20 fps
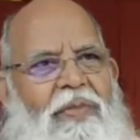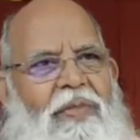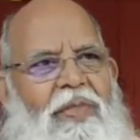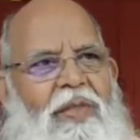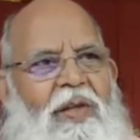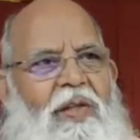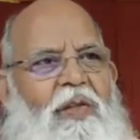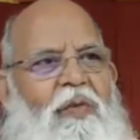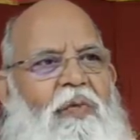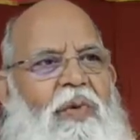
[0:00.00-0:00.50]

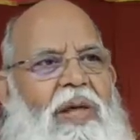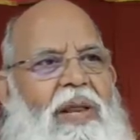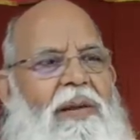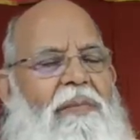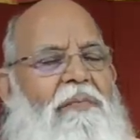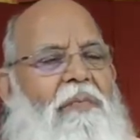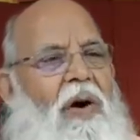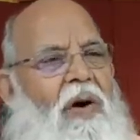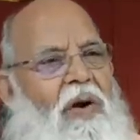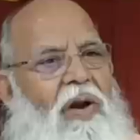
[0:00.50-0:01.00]
Now the very
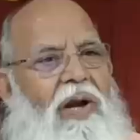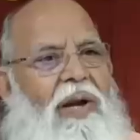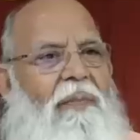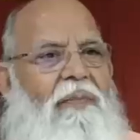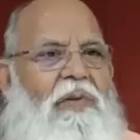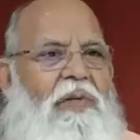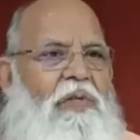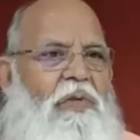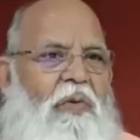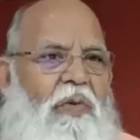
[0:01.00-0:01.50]
moral
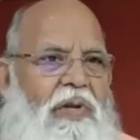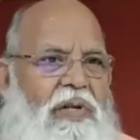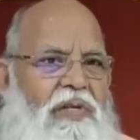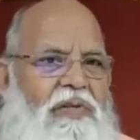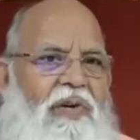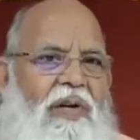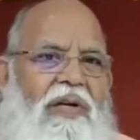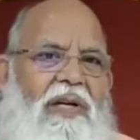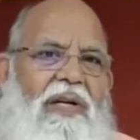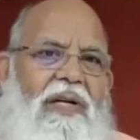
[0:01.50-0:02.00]
of the story is
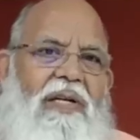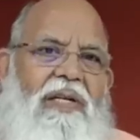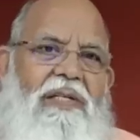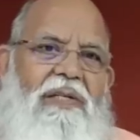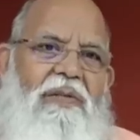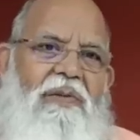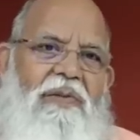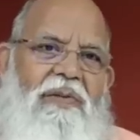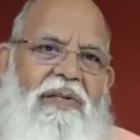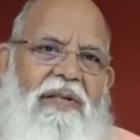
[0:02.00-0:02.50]
not
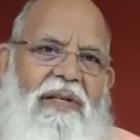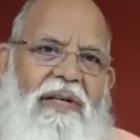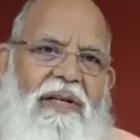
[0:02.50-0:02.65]
understood.